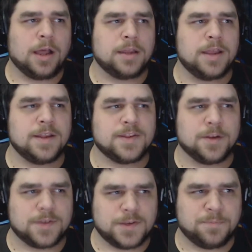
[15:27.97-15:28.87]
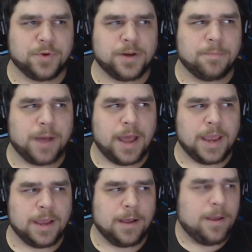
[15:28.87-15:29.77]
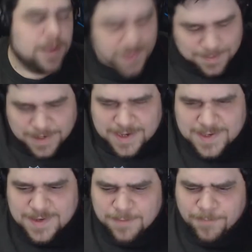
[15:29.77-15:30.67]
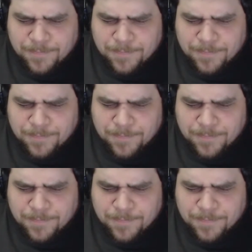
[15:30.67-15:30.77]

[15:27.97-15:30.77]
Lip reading: It's also supported by some nice,